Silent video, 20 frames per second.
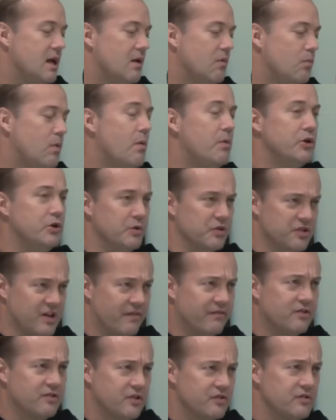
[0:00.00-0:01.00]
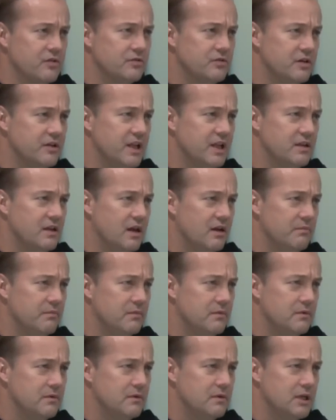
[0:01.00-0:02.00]
where were you in San Francisco during that time?
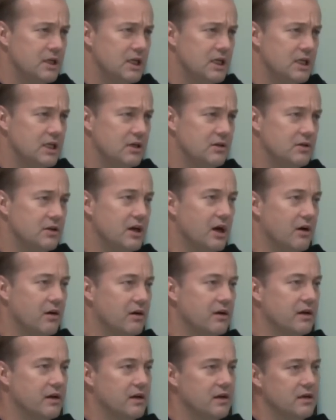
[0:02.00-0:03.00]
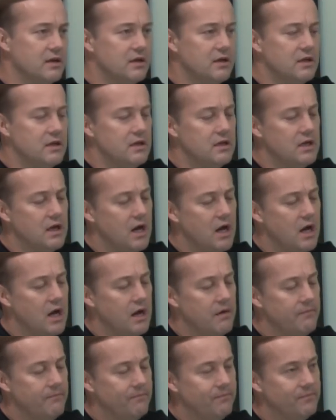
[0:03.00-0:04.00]
Ah, no. No, okay. I was
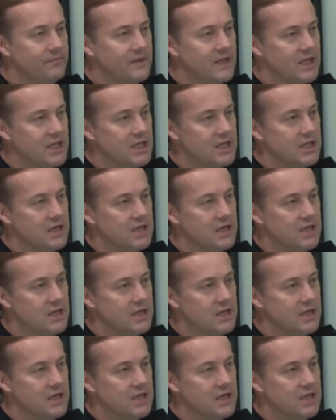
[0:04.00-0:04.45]
going to uh, college in